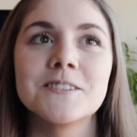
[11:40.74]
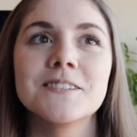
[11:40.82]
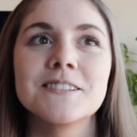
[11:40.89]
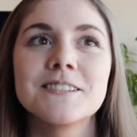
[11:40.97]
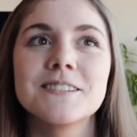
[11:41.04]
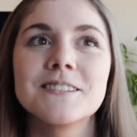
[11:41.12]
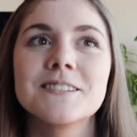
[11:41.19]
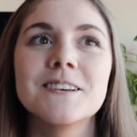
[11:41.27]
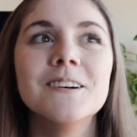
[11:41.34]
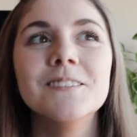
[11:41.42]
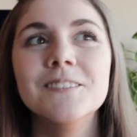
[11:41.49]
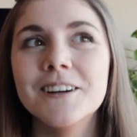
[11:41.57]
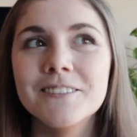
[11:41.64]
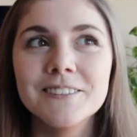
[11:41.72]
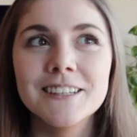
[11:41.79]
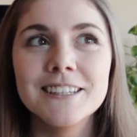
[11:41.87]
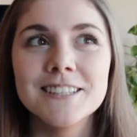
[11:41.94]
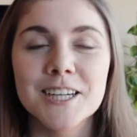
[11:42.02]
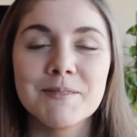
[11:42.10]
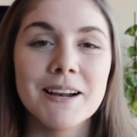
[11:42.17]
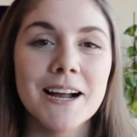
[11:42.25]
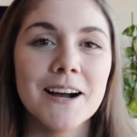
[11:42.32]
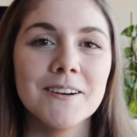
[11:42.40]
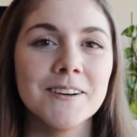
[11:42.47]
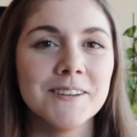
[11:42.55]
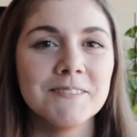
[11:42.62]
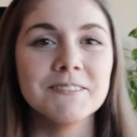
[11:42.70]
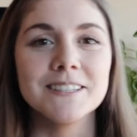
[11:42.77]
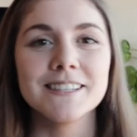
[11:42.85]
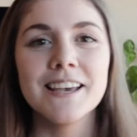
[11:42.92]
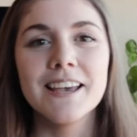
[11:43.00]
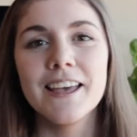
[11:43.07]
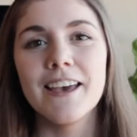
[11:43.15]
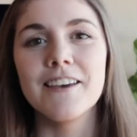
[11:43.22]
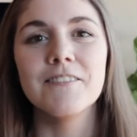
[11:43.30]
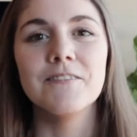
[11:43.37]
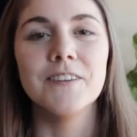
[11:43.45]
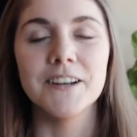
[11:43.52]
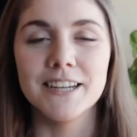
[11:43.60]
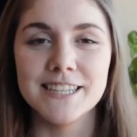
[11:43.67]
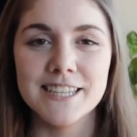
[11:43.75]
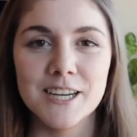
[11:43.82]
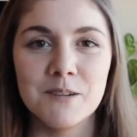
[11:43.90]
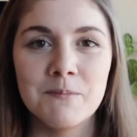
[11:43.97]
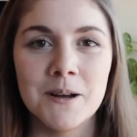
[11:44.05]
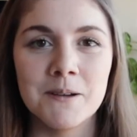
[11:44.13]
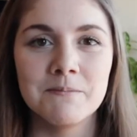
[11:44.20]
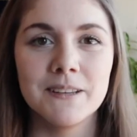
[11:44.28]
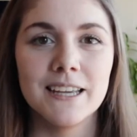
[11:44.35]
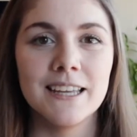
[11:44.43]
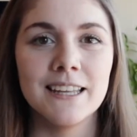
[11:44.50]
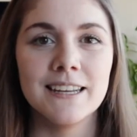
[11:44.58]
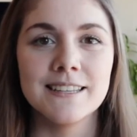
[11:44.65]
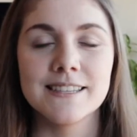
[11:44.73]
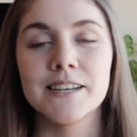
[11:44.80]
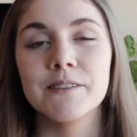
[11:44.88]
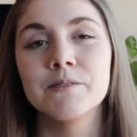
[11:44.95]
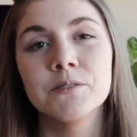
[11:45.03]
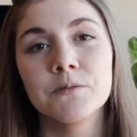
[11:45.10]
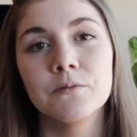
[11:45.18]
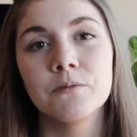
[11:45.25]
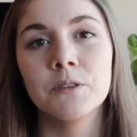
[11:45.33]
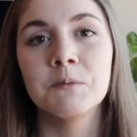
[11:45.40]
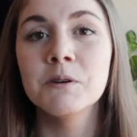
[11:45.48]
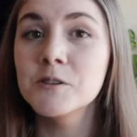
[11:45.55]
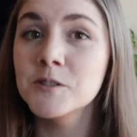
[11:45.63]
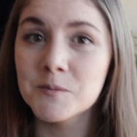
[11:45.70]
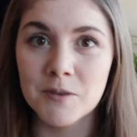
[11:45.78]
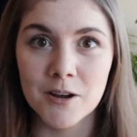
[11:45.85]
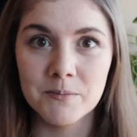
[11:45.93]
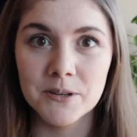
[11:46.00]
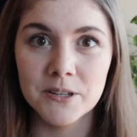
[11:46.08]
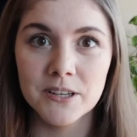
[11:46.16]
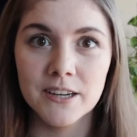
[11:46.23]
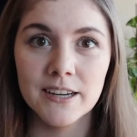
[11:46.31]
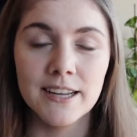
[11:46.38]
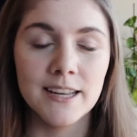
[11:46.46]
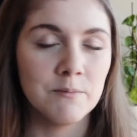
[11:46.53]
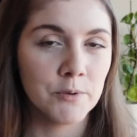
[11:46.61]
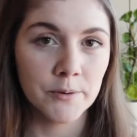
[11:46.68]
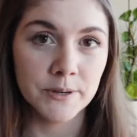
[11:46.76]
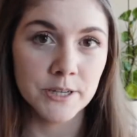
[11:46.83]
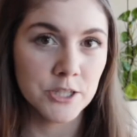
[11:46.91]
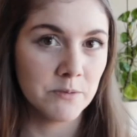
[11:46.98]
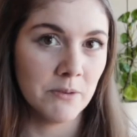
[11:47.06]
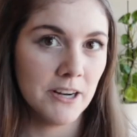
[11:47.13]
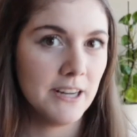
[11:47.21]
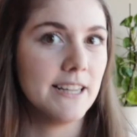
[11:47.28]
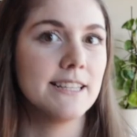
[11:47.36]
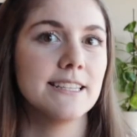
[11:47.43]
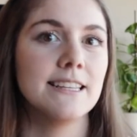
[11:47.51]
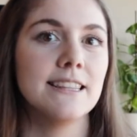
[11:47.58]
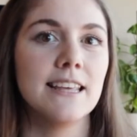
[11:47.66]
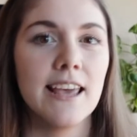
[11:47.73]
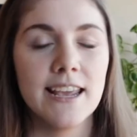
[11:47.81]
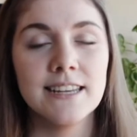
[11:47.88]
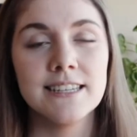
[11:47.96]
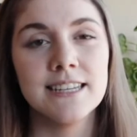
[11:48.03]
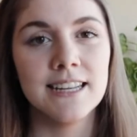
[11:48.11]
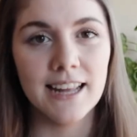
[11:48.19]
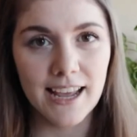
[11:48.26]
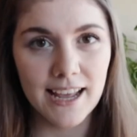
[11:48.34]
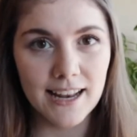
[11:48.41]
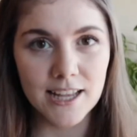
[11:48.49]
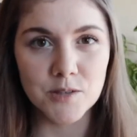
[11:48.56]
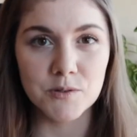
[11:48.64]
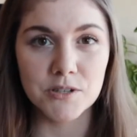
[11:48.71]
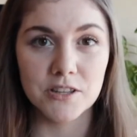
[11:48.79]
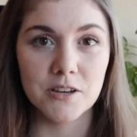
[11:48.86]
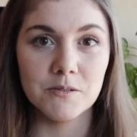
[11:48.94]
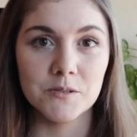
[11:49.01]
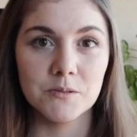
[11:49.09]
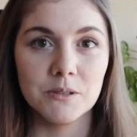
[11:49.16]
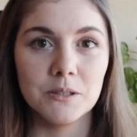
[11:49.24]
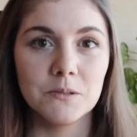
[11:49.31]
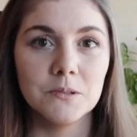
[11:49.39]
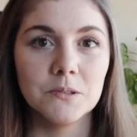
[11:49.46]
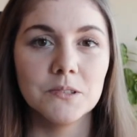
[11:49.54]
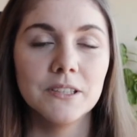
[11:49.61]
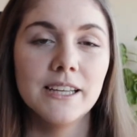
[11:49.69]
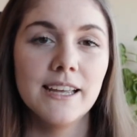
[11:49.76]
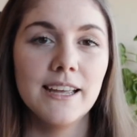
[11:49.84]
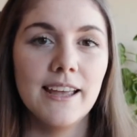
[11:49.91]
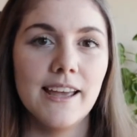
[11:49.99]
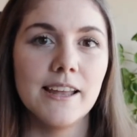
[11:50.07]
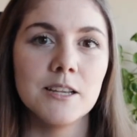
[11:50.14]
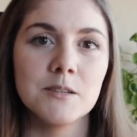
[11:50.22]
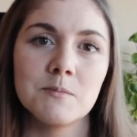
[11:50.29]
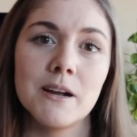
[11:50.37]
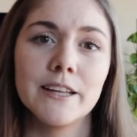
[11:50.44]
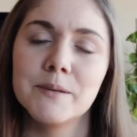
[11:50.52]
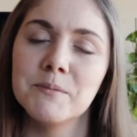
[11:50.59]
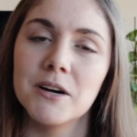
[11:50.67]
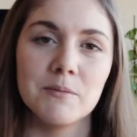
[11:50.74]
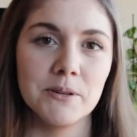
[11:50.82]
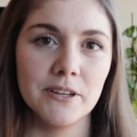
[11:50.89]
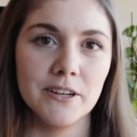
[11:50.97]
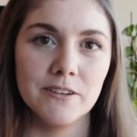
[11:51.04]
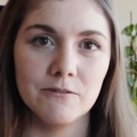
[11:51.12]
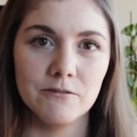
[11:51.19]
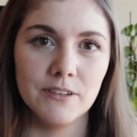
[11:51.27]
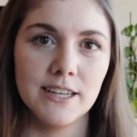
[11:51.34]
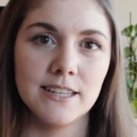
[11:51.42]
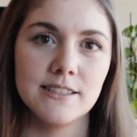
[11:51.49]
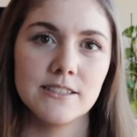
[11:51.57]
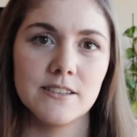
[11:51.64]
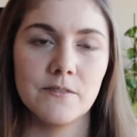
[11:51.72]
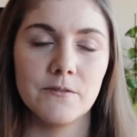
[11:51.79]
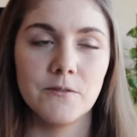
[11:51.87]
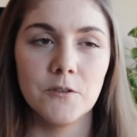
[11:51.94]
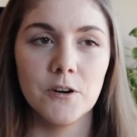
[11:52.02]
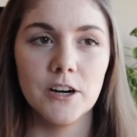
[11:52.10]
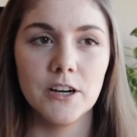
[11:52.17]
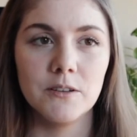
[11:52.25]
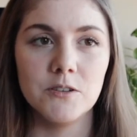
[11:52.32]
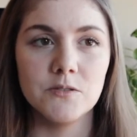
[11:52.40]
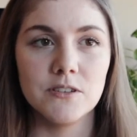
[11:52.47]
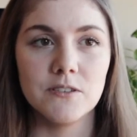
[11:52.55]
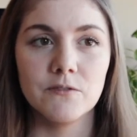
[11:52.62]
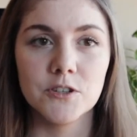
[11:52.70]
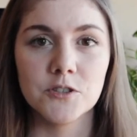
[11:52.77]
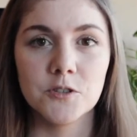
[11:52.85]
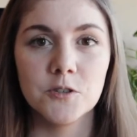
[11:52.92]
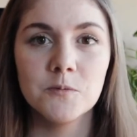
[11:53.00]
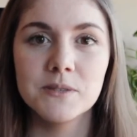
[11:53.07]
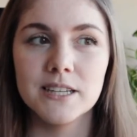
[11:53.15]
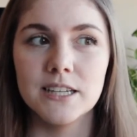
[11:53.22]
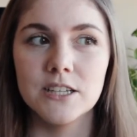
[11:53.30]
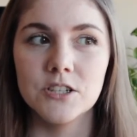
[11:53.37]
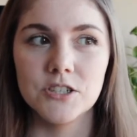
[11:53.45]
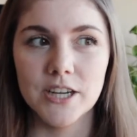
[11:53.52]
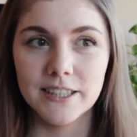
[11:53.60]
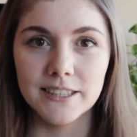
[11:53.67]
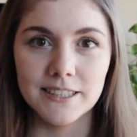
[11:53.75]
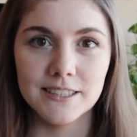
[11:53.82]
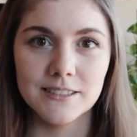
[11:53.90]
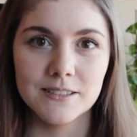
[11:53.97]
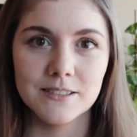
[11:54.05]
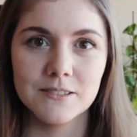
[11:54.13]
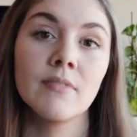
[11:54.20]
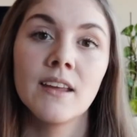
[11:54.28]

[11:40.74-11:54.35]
just so lovely, talking about how it was a fairy tale pumpkin. It said it was the most popular in Parisian markets in the 1880s, which I thought was really cool. And it's apparently popular in France for using for soups and jellies.